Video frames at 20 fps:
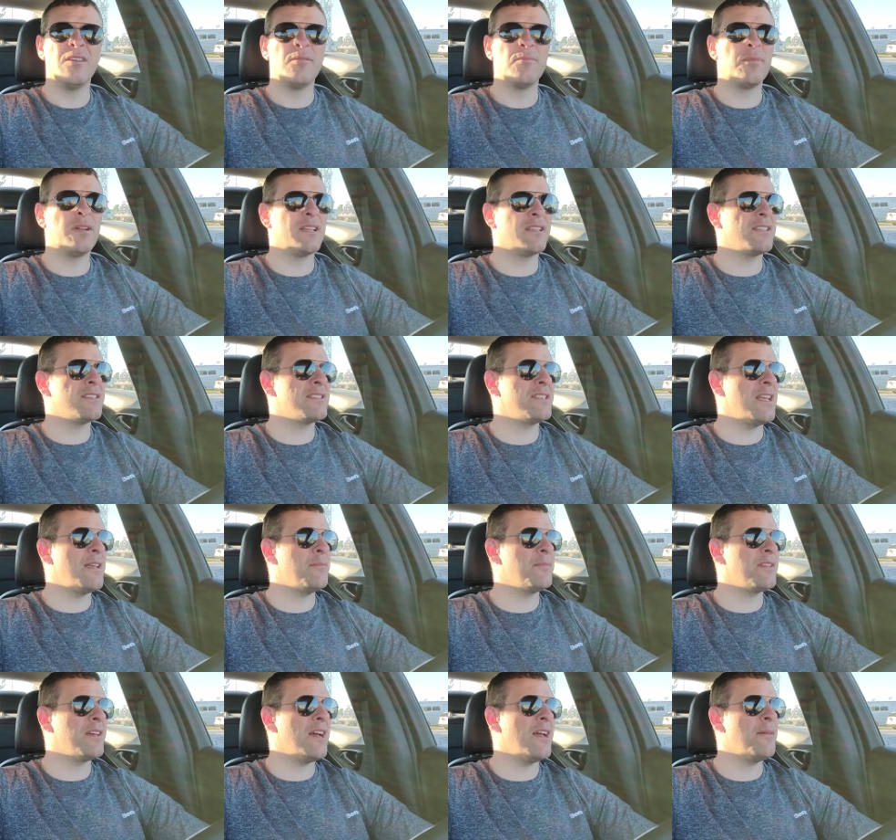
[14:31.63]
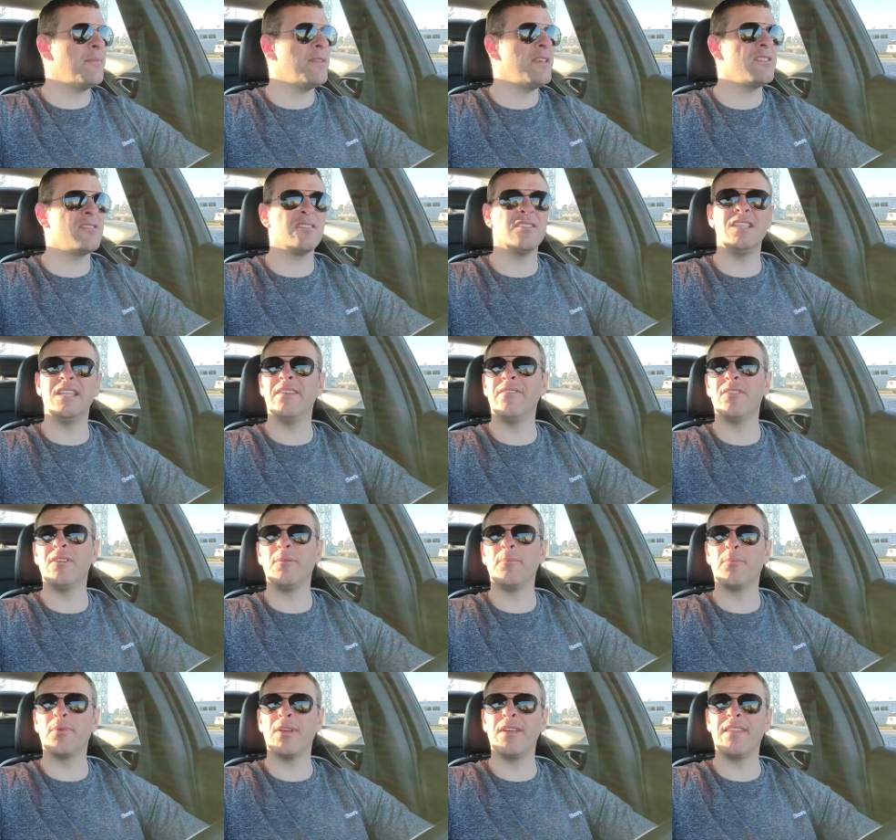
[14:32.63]
but at the same time, these are
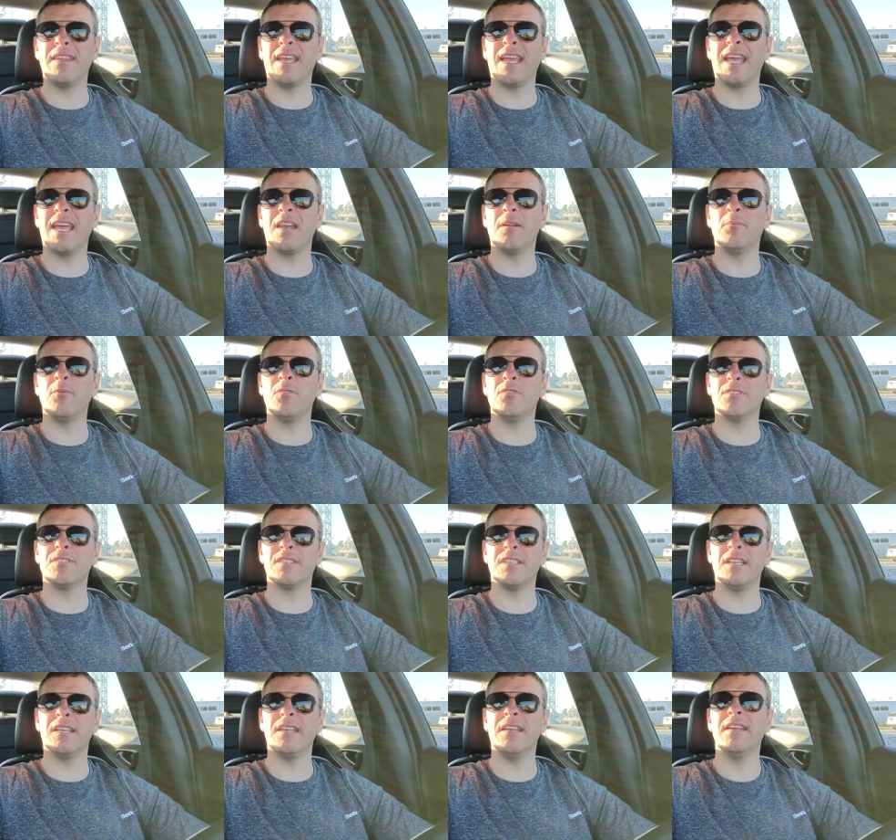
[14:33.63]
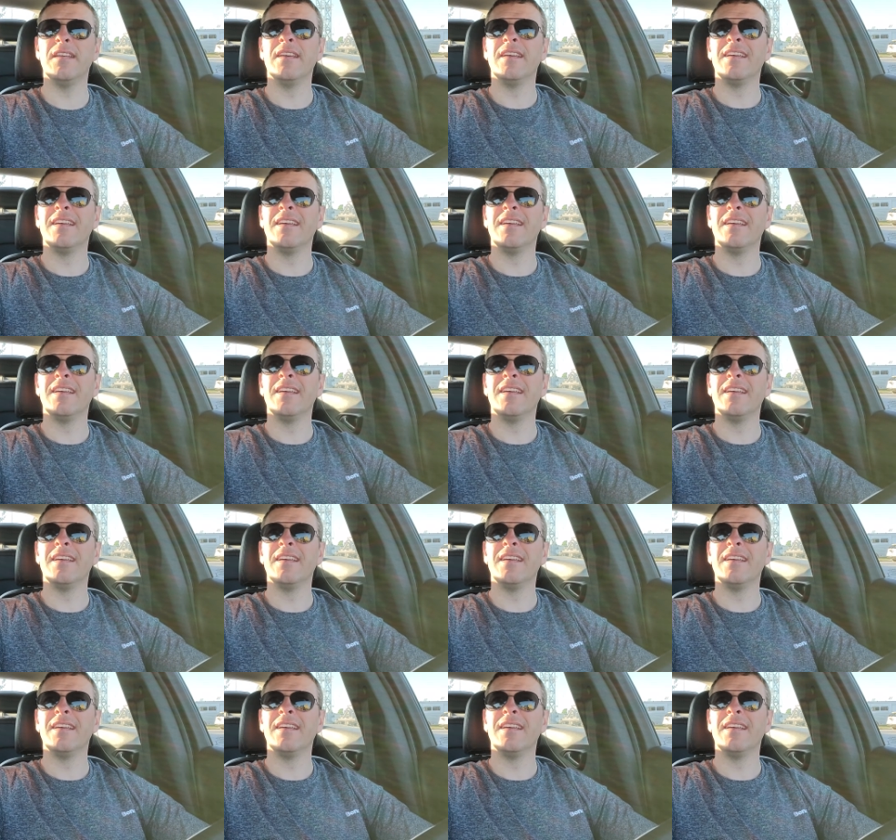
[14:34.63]
living, breathing animals, and